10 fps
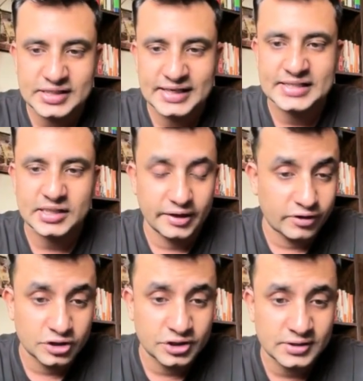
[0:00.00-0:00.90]
clicks,
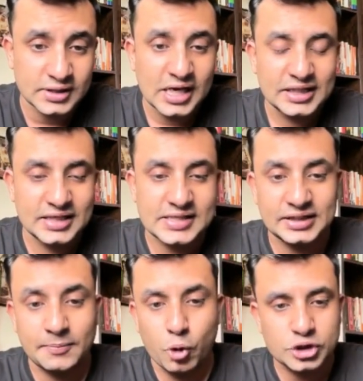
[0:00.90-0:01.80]
conversions. These
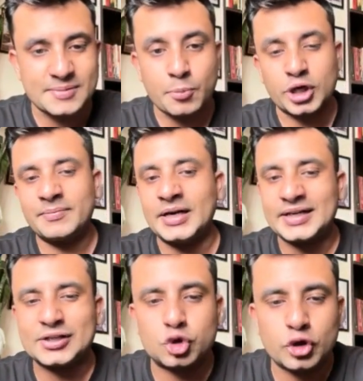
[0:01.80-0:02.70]
are the most important
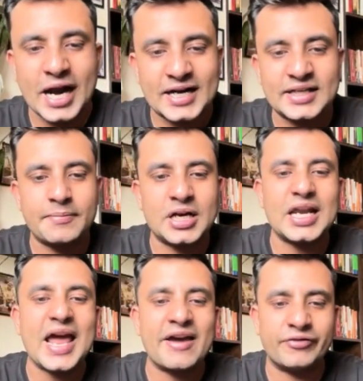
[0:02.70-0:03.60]
metrics. You should add them in
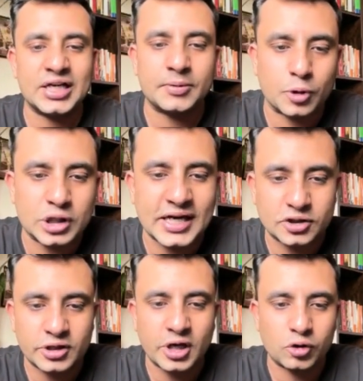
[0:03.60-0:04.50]
every report
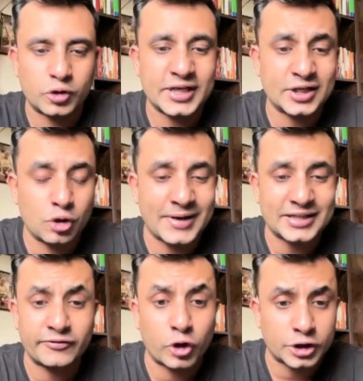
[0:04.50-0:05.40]
that you're downloading, no
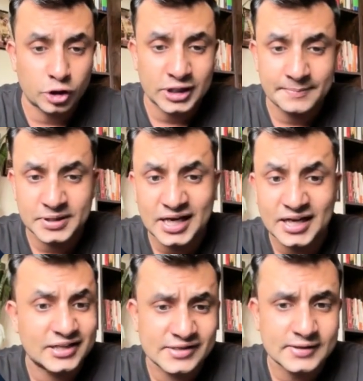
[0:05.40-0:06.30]
matter what your
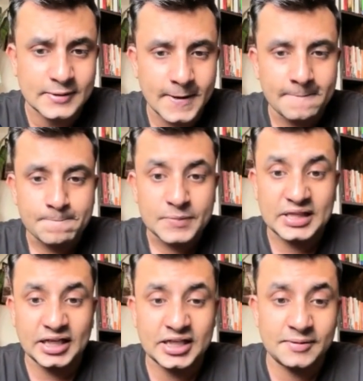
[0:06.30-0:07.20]
KPI is.
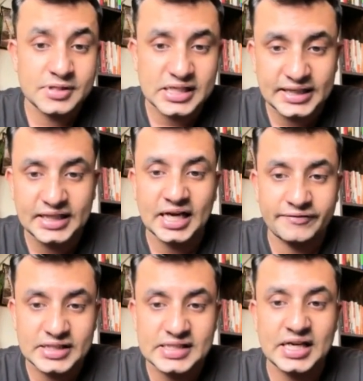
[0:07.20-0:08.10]
Then comes CTR,
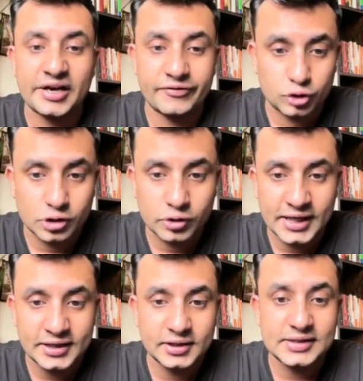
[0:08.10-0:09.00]
VCR, view through
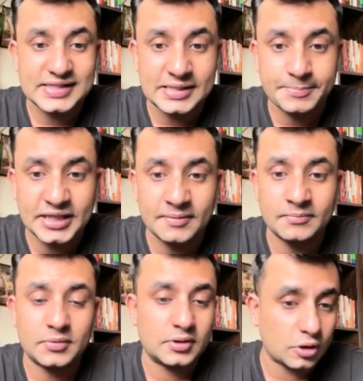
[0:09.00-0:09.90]
rate,
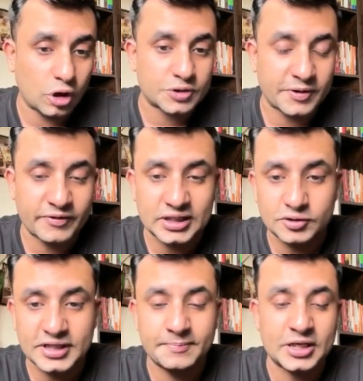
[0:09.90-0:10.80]
CPM, cost per
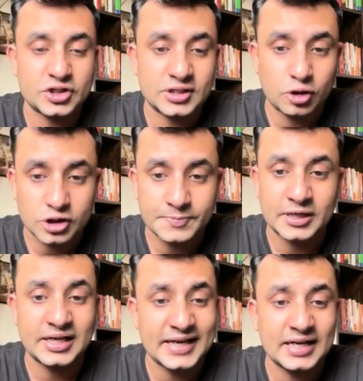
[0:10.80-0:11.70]
1000 impression, cost per
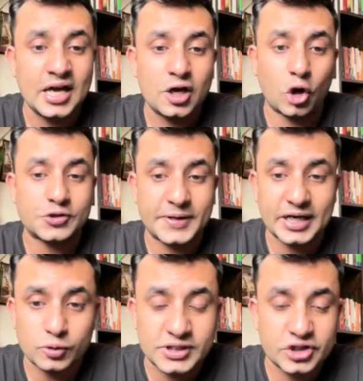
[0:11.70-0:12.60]
click, cost per
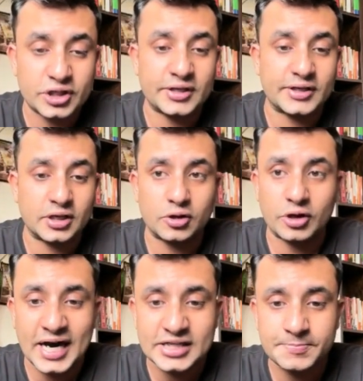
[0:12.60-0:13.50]
acquisition, return
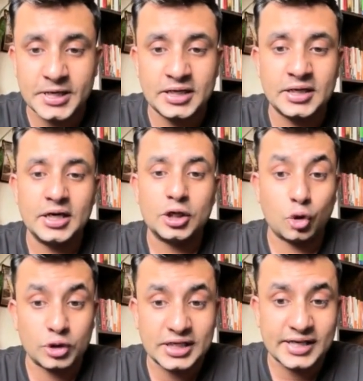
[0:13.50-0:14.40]
on ad spend.
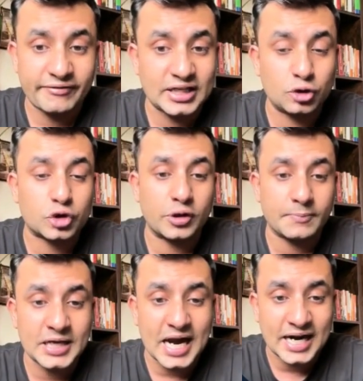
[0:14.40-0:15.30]
Total revenue
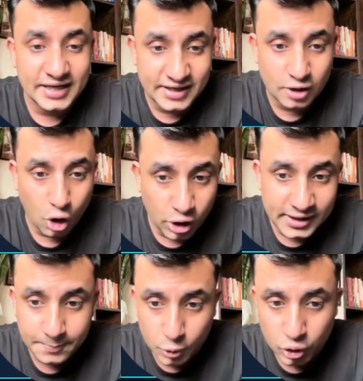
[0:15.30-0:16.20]
should be added in all
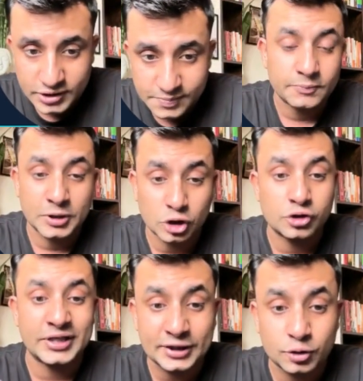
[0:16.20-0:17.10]
reports because
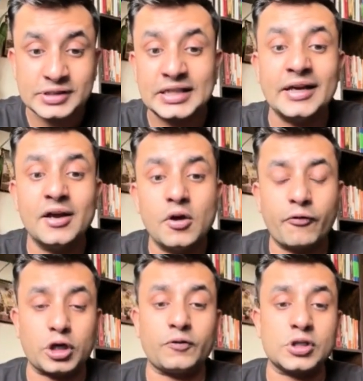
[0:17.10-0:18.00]
you need to see
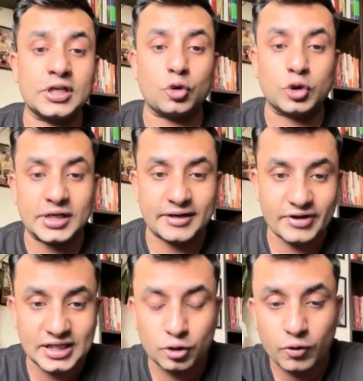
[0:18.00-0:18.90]
what was the total
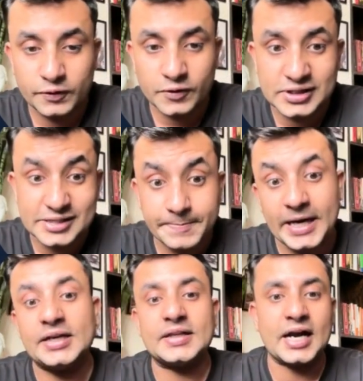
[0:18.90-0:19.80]
revenue, what was the
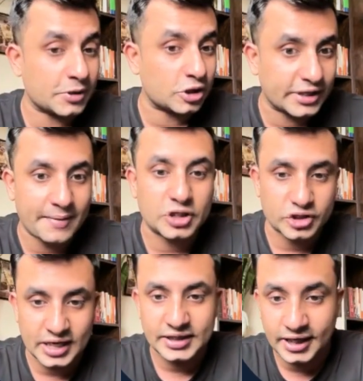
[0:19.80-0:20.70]
spend that particular
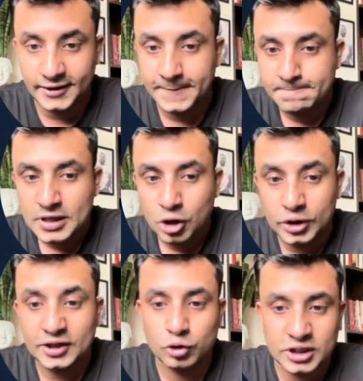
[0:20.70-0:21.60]
dimension had done.
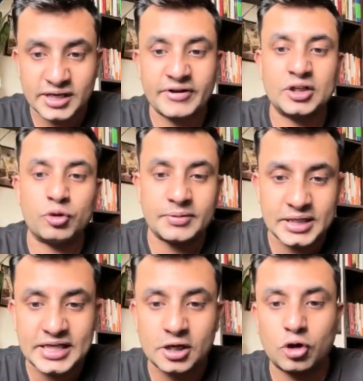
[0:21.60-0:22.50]
Okay, total revenue and
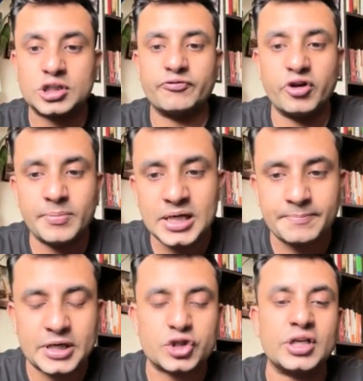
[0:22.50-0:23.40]
media cost, viewable
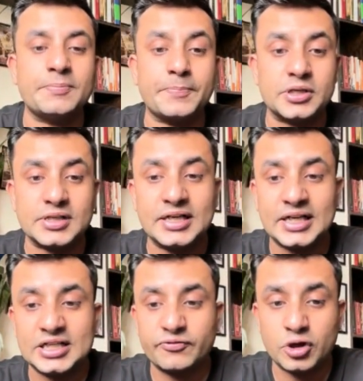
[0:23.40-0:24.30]
impression and
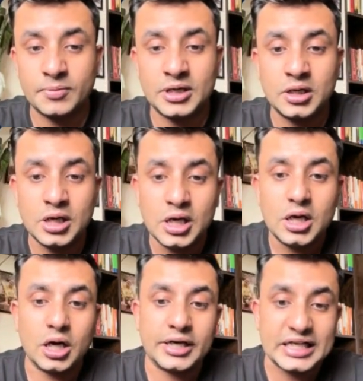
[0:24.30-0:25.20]
percentage viewable,
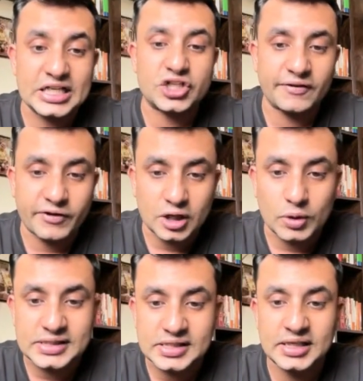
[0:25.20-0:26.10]
reach and
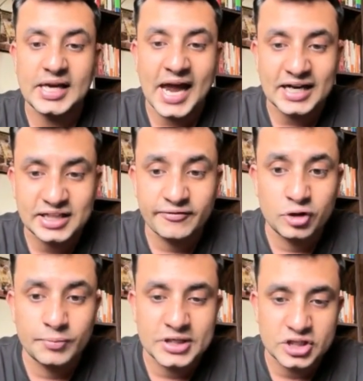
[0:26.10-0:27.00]
frequency, active
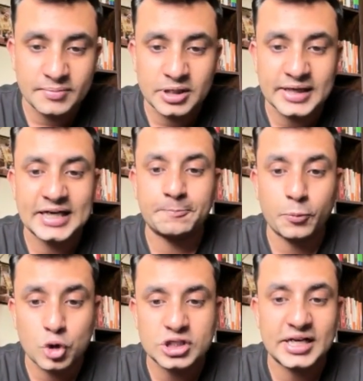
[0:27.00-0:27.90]
view measurable rate,
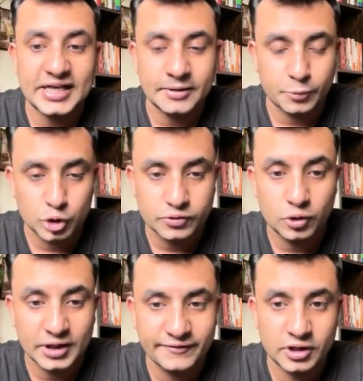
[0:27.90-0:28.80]
post click and post view
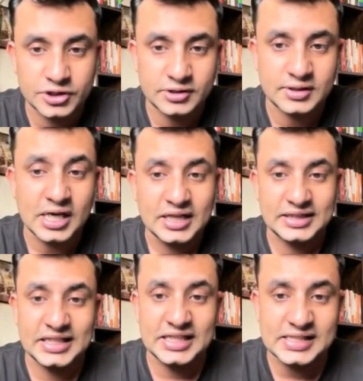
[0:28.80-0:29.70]
conversions.
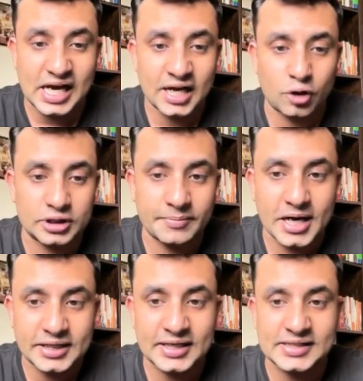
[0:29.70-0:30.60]
These are all the
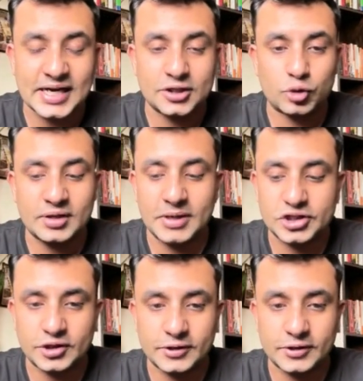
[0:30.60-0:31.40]
metrics that you can measure.